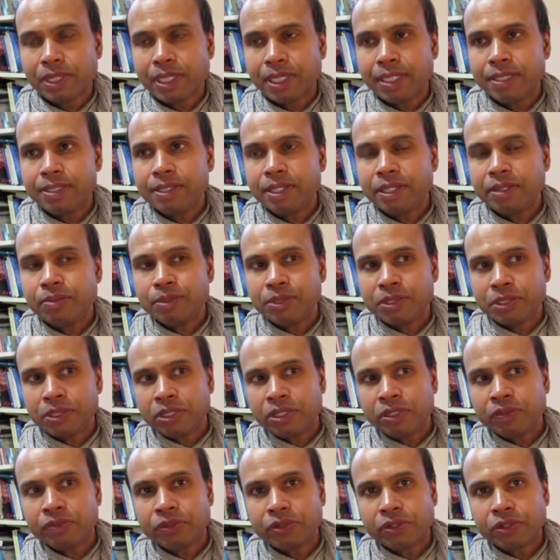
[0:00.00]
Is the
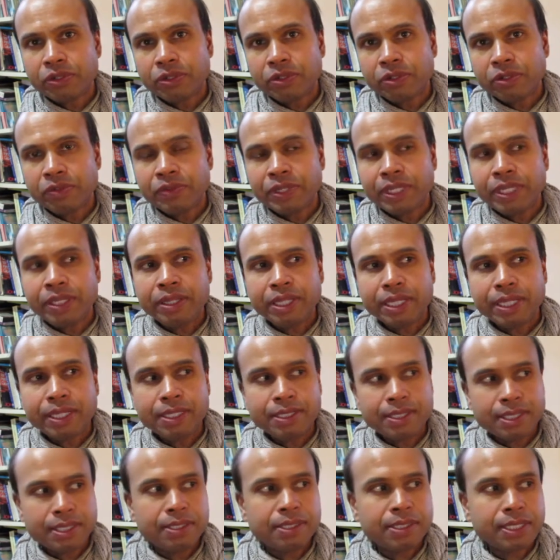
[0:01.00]
observer of any,
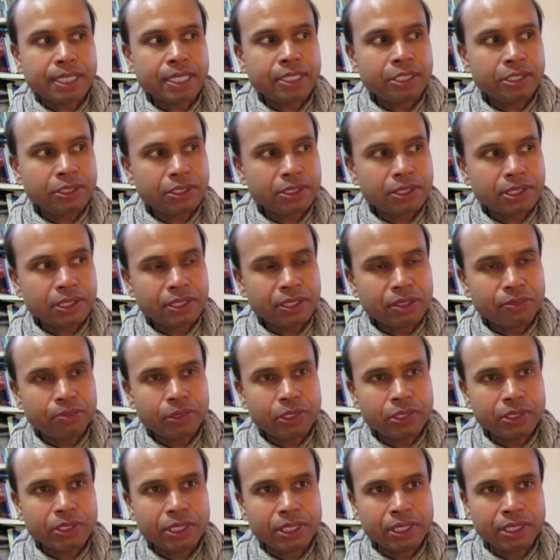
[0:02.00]
any sensations in the
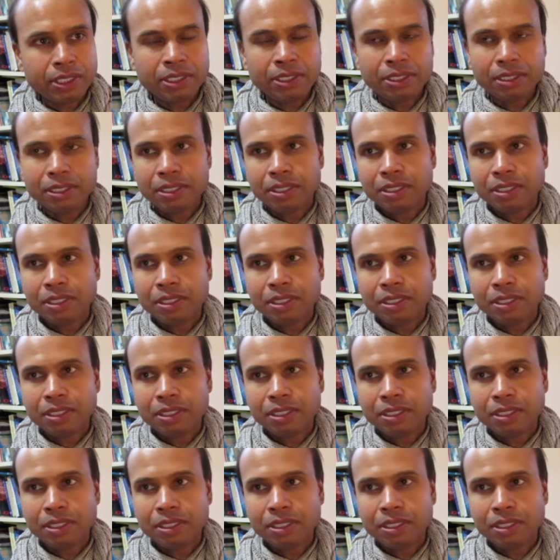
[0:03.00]
body